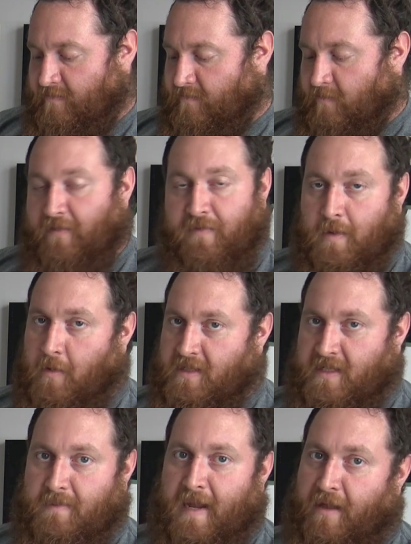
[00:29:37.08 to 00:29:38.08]
right from the
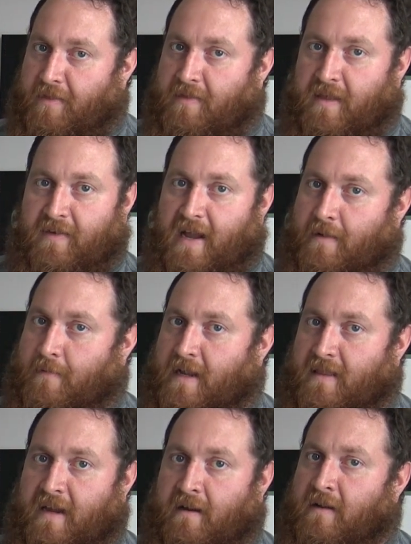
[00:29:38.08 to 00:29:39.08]
horse's mouth. They've got it right
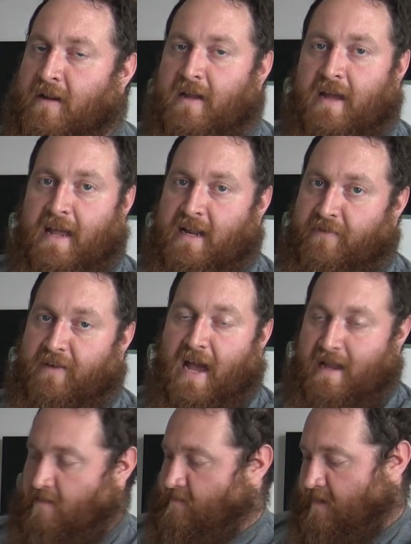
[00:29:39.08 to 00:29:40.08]
there, and they've
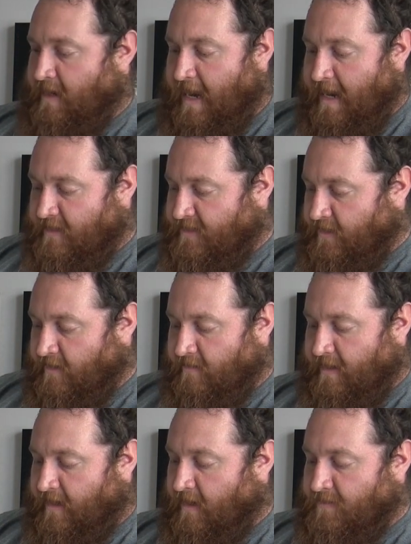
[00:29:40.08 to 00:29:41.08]
got an answer
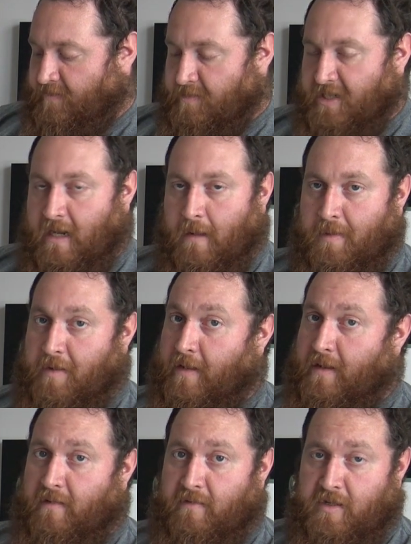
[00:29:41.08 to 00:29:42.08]
that comes from GW,
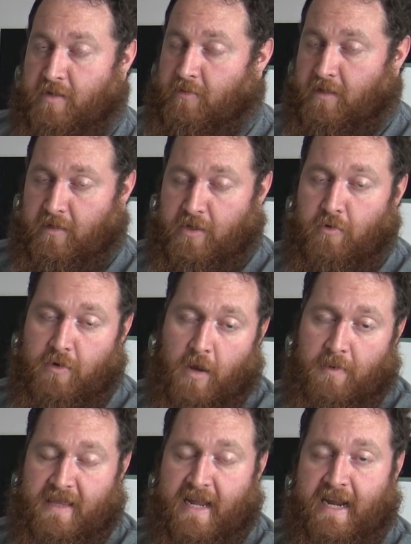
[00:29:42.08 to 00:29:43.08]
and you go
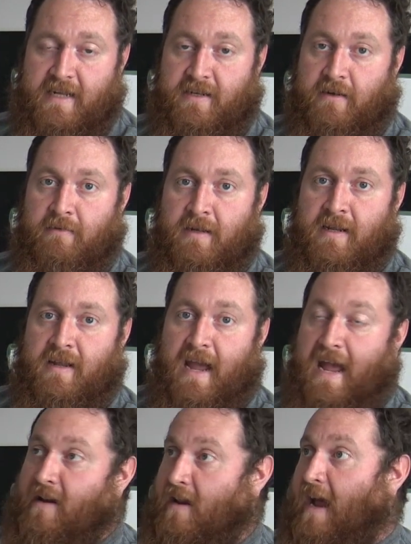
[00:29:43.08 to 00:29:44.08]
with that answer.
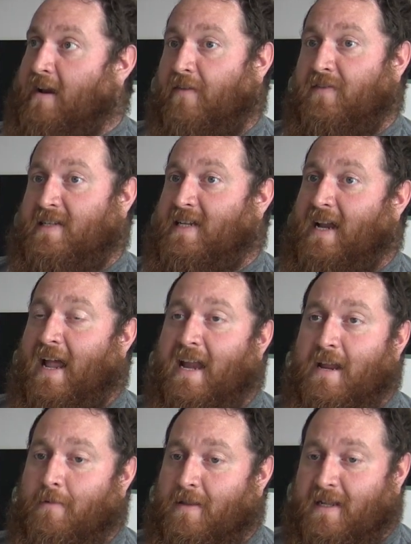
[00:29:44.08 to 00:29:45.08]
And I haven't seen
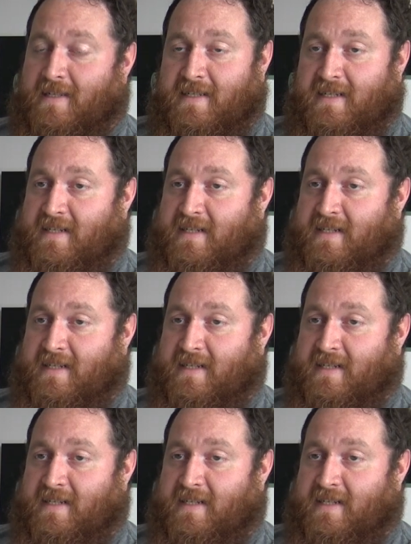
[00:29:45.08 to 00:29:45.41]
anyone that's